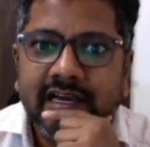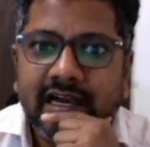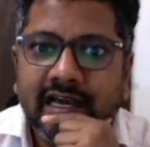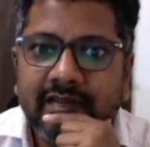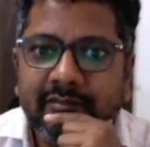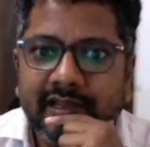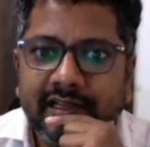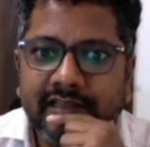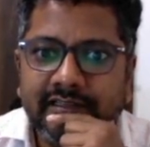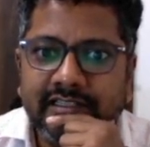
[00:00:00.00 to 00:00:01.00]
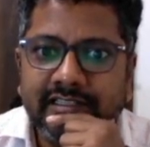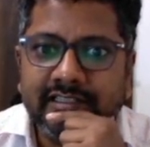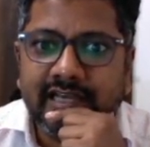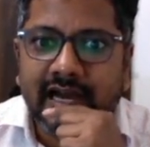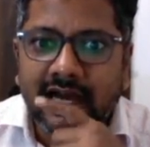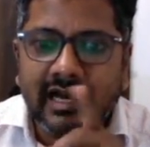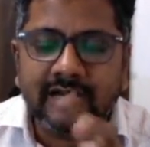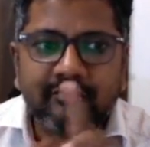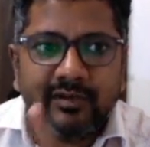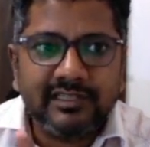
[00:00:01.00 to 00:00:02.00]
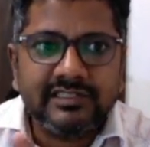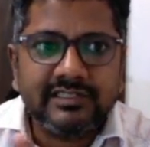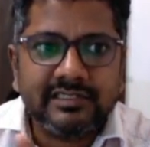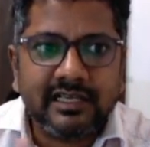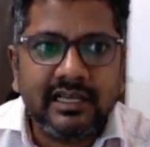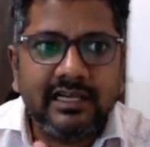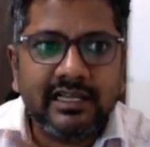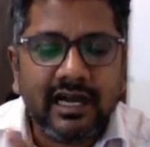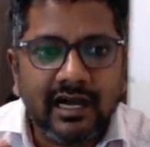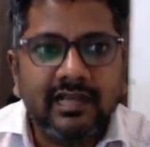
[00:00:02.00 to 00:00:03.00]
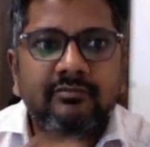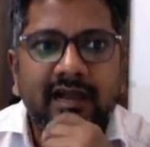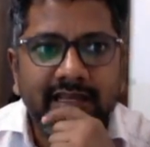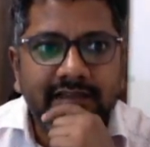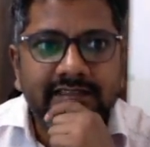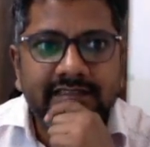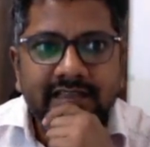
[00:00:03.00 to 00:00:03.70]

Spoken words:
I am taking this R plus and R minus,